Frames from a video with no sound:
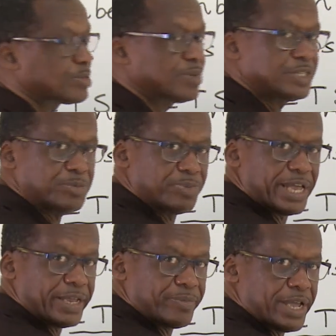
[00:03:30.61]
that was
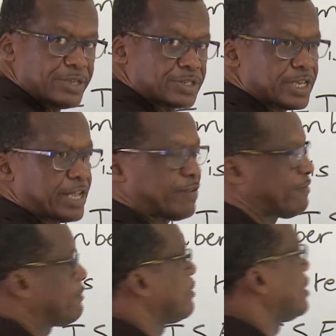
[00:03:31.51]
multiplied by
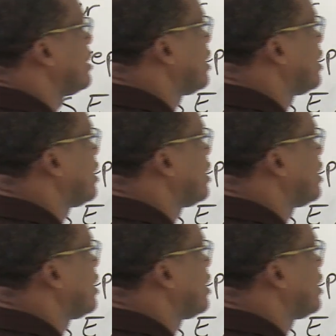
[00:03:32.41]
itself